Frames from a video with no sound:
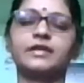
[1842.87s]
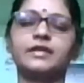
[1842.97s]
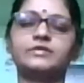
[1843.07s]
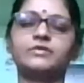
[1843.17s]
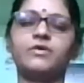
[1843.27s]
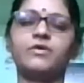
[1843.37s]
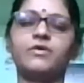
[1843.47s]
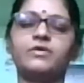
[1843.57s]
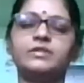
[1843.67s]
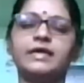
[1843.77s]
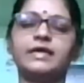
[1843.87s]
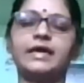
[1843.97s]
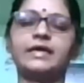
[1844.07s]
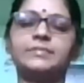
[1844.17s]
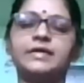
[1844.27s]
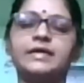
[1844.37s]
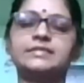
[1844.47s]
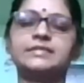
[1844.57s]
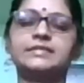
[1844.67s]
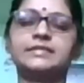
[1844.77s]
Let all the air be
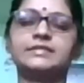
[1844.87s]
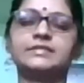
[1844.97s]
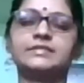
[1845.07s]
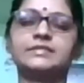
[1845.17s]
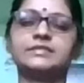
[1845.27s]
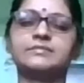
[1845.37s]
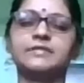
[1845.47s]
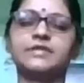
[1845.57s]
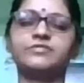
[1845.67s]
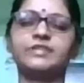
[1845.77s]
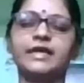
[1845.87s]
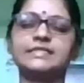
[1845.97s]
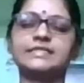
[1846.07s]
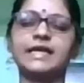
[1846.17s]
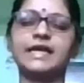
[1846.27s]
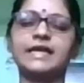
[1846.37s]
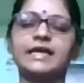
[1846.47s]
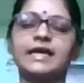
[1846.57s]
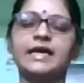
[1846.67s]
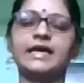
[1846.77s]
exited. If the exhaled
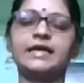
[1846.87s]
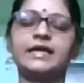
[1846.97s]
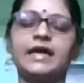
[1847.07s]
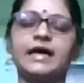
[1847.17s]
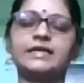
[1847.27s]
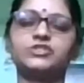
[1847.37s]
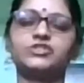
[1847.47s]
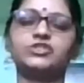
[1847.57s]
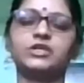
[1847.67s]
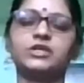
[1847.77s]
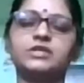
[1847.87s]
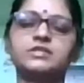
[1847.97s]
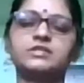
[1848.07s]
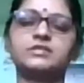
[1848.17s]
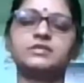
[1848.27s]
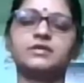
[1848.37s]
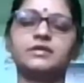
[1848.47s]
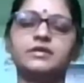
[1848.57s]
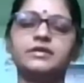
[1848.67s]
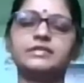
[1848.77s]
air has jerks,
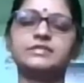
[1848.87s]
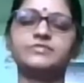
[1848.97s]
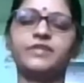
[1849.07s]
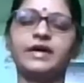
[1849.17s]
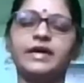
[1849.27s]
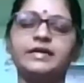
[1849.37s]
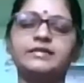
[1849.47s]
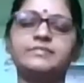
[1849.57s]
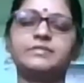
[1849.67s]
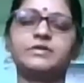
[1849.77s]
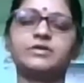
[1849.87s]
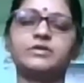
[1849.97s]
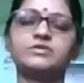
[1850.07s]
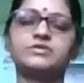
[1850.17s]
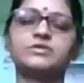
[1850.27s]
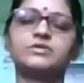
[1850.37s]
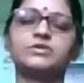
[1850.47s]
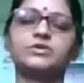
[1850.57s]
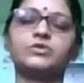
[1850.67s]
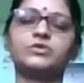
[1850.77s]
it's fine because
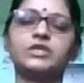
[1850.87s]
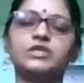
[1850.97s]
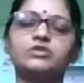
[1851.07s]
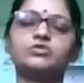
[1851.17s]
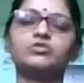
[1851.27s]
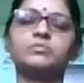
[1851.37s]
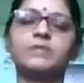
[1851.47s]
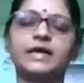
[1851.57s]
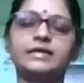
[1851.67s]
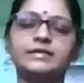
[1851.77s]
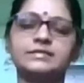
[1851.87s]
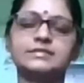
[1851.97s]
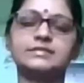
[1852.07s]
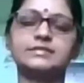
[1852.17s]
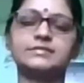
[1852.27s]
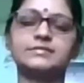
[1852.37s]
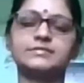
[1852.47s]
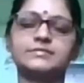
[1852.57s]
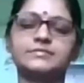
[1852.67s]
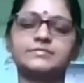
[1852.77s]
you need to do practice.
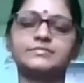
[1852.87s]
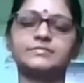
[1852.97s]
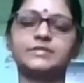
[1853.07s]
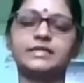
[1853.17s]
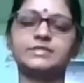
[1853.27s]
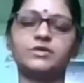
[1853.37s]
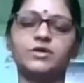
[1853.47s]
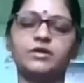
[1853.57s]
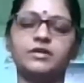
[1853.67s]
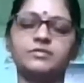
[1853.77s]
That's all.